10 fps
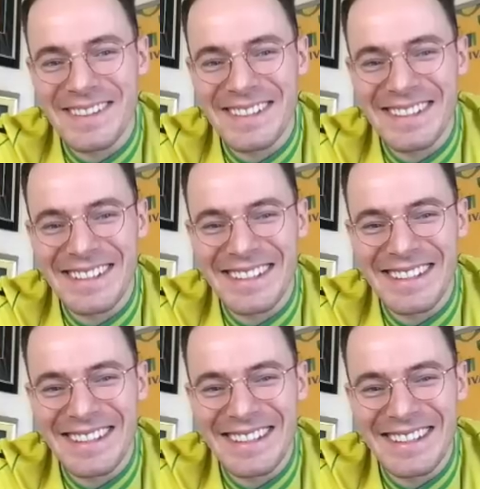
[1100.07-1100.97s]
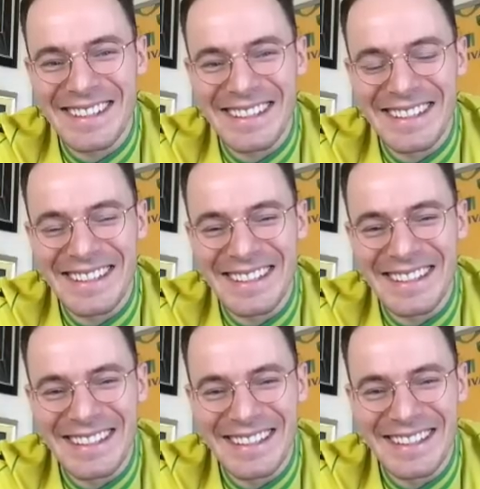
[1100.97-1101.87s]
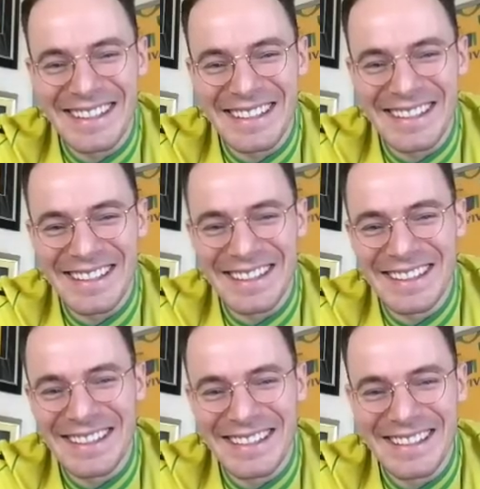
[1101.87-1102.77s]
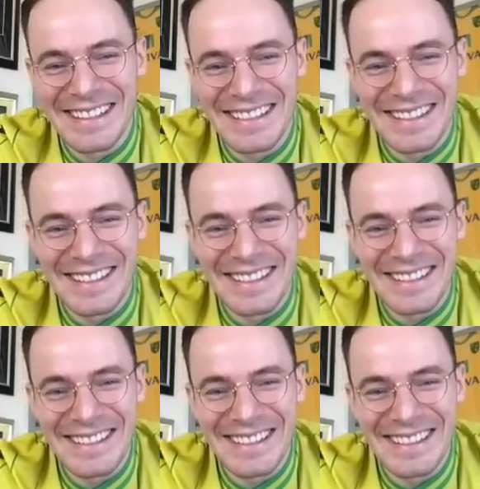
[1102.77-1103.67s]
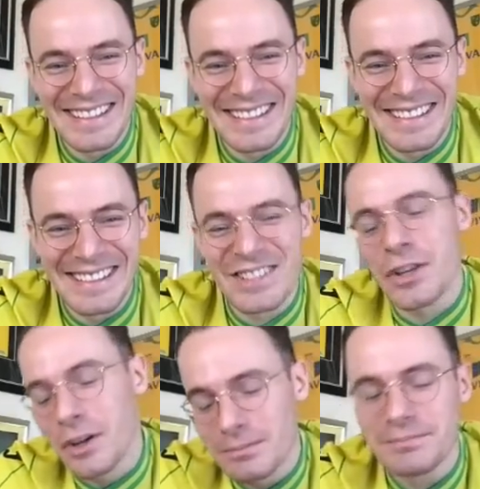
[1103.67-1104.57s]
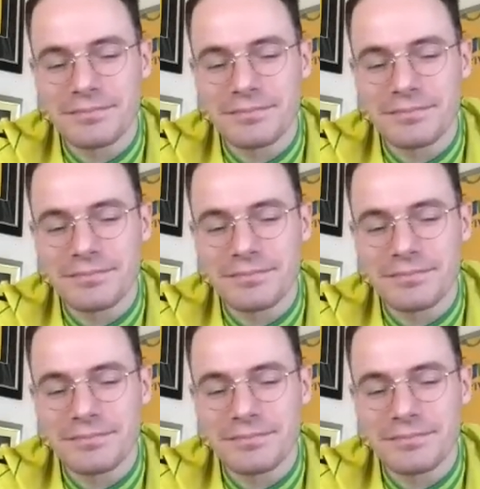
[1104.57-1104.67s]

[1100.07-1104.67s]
This person isn't speaking.